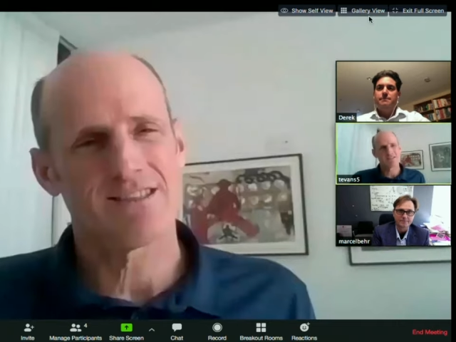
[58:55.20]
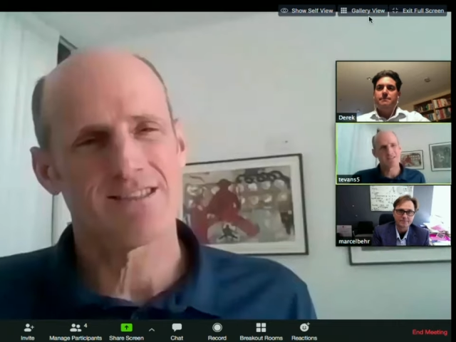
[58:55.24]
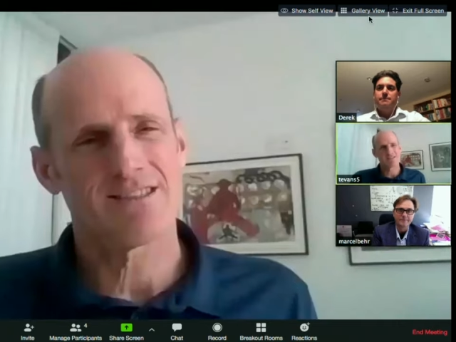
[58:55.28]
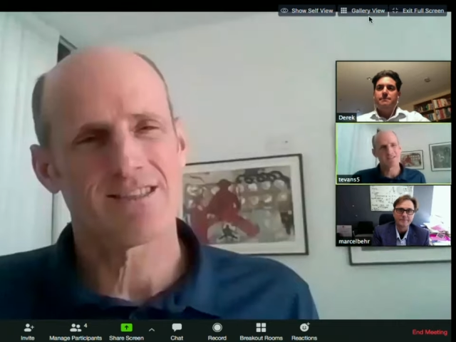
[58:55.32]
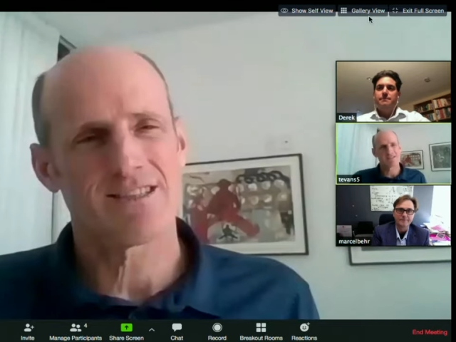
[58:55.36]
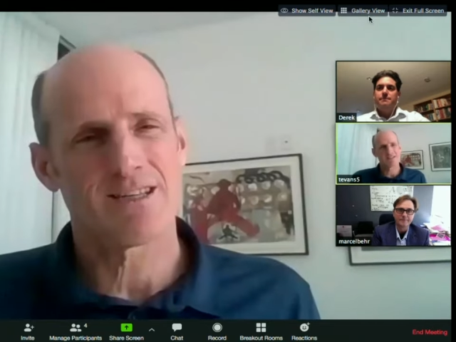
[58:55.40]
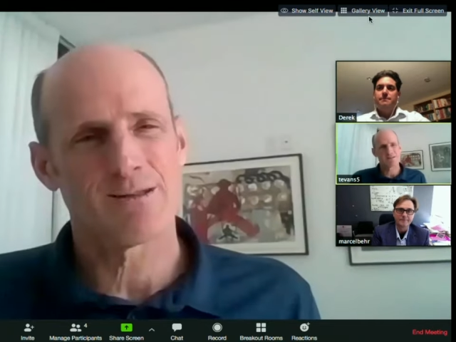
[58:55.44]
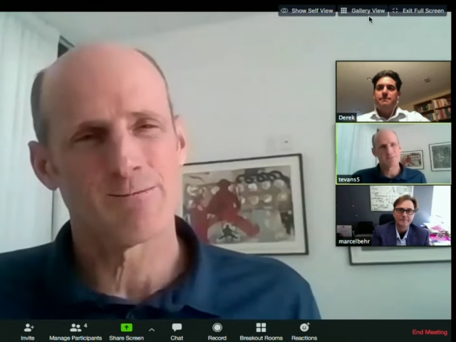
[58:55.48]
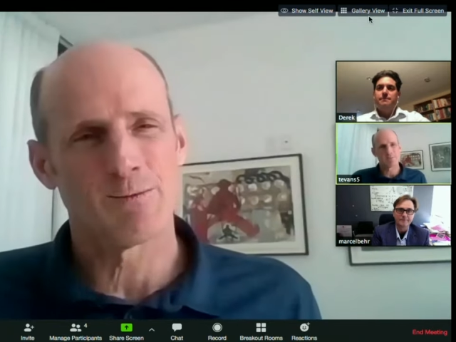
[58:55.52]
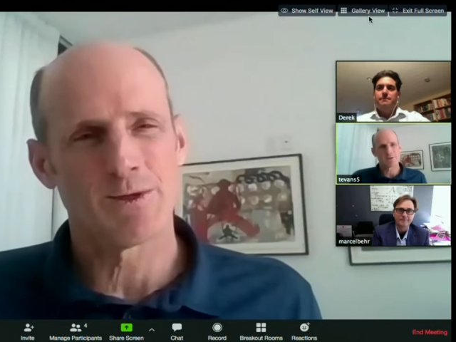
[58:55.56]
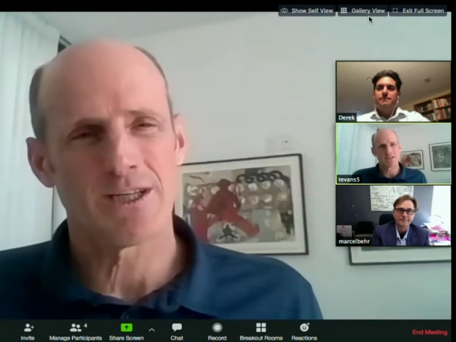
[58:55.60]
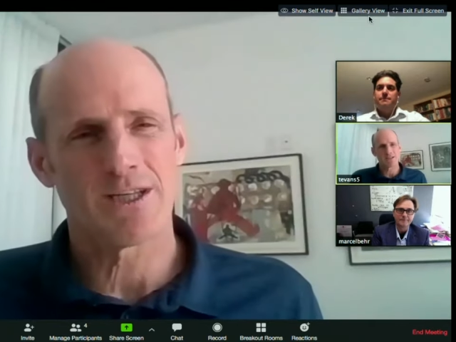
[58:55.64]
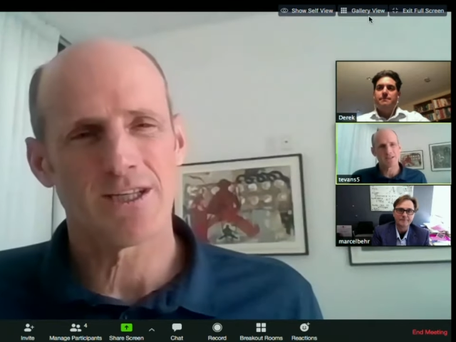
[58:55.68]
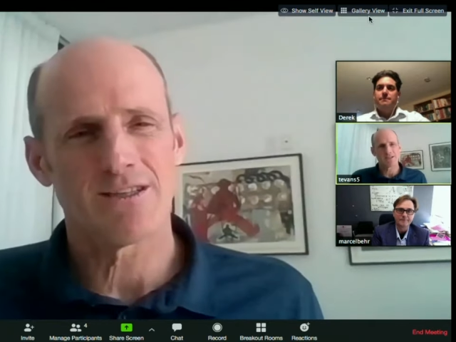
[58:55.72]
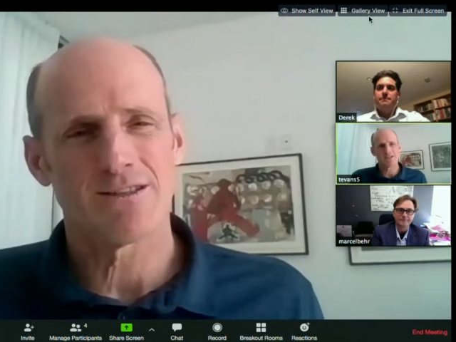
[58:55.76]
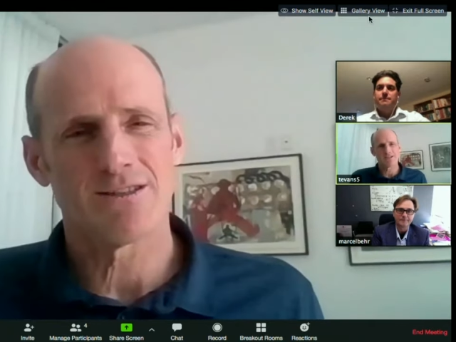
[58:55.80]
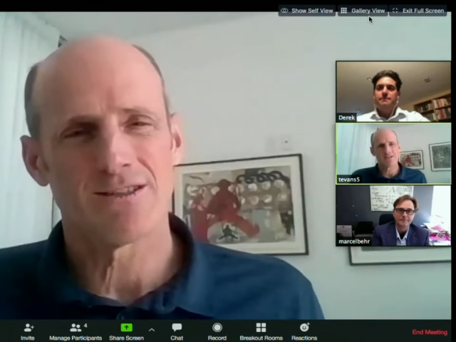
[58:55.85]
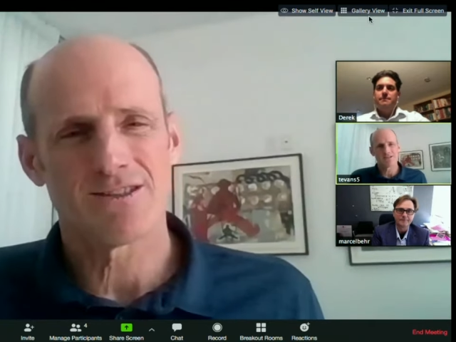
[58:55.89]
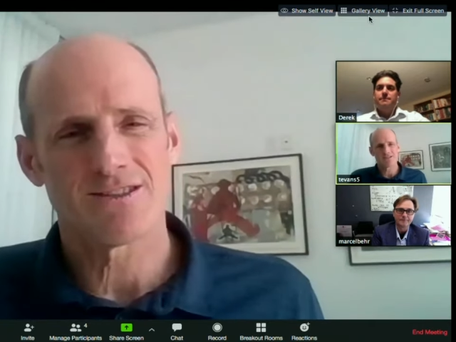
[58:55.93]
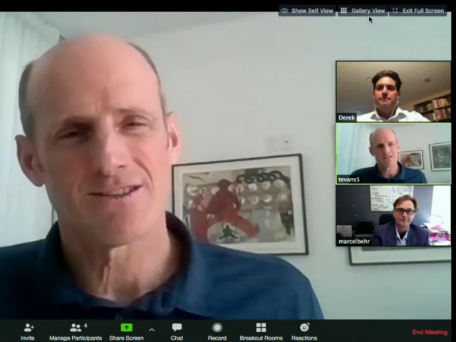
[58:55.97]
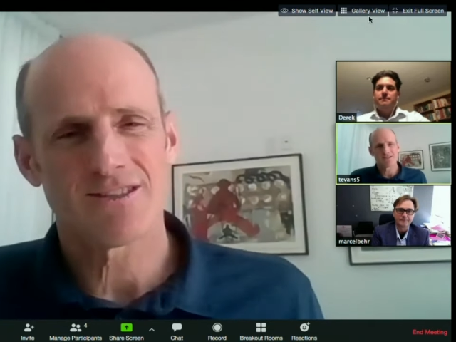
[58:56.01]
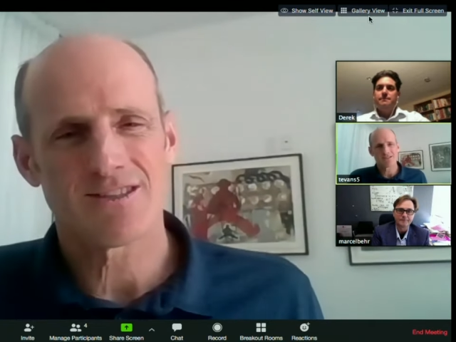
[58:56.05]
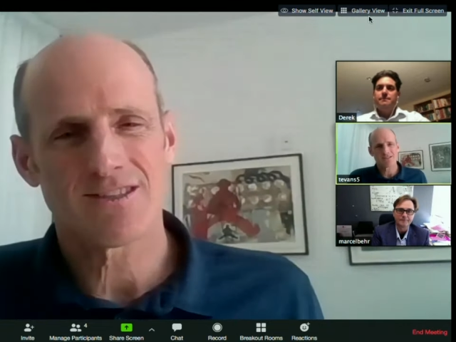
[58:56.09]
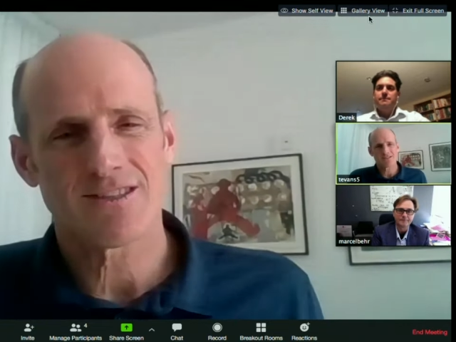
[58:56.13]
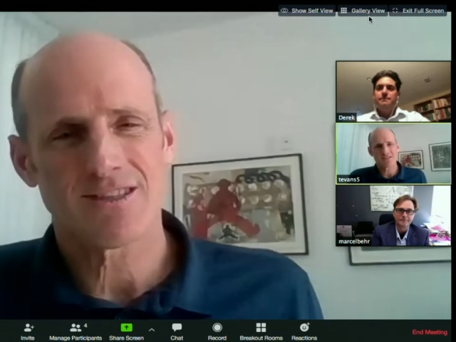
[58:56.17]
as somebody
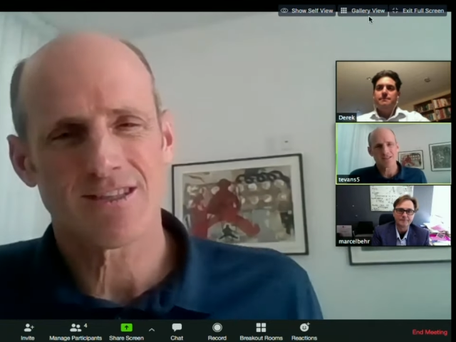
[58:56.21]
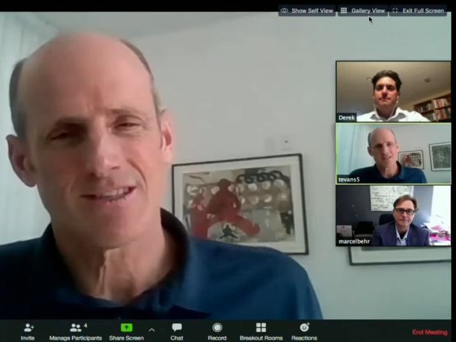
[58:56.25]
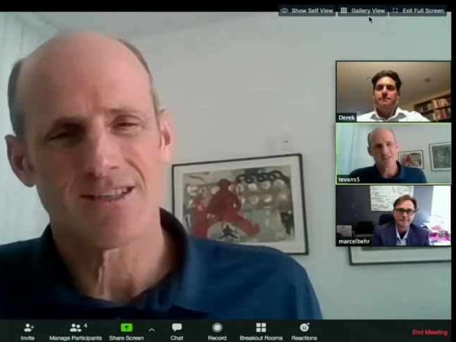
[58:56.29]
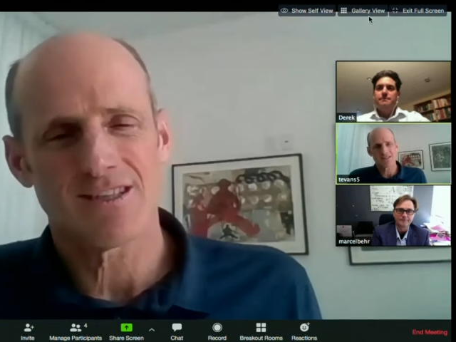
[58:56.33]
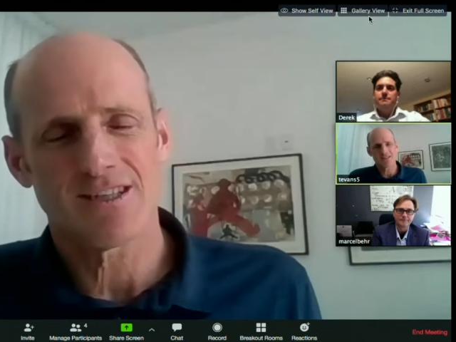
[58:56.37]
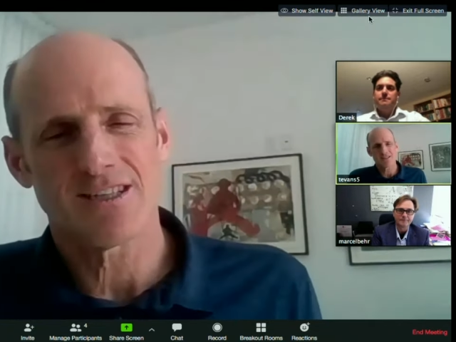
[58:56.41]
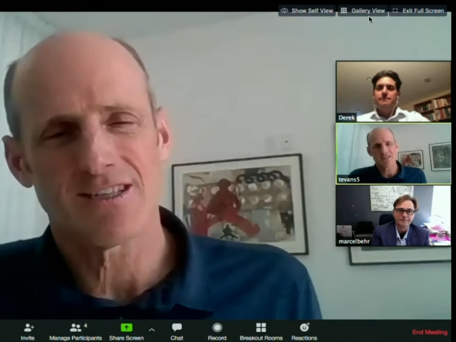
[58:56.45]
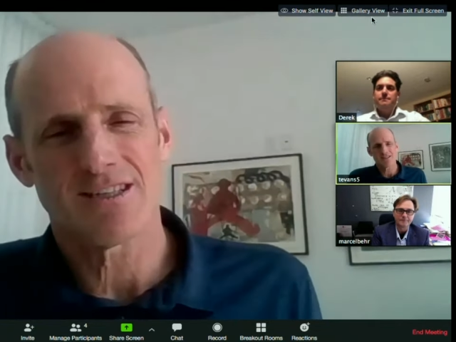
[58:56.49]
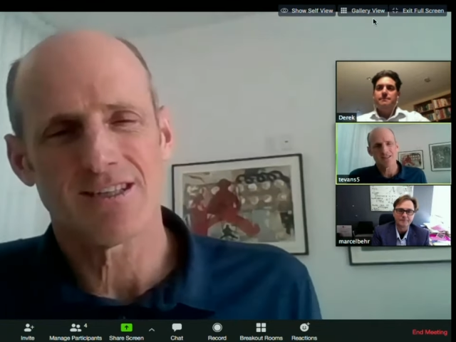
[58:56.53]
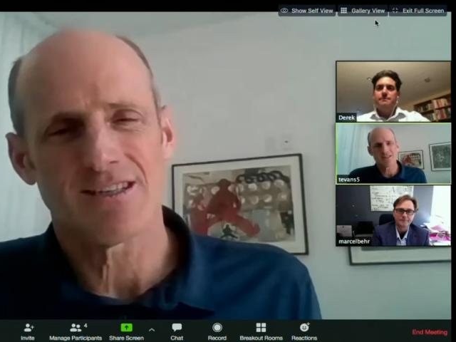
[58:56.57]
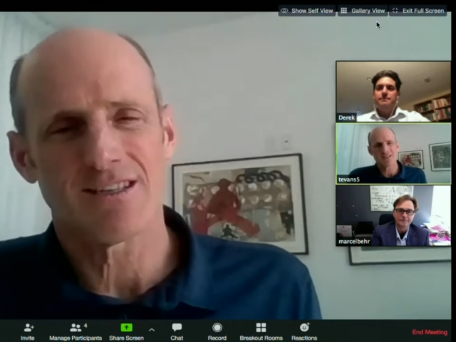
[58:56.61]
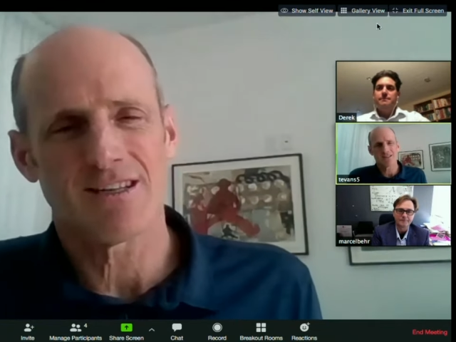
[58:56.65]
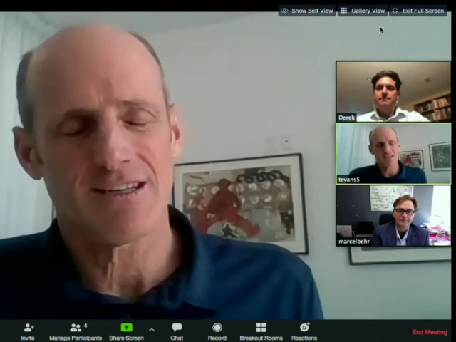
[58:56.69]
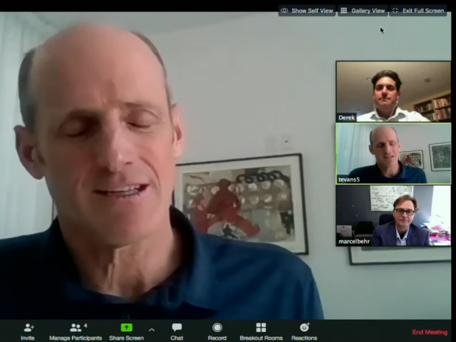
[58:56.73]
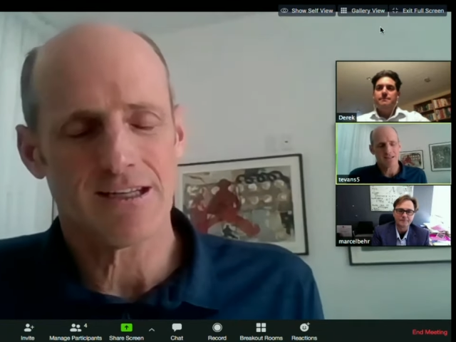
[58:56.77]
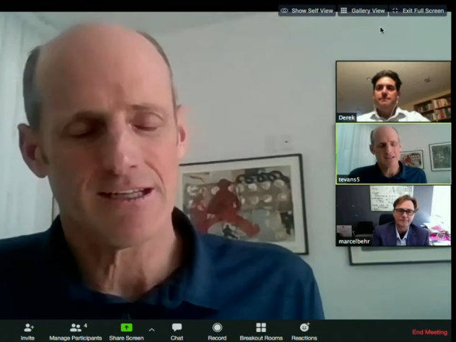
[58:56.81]
who's uh,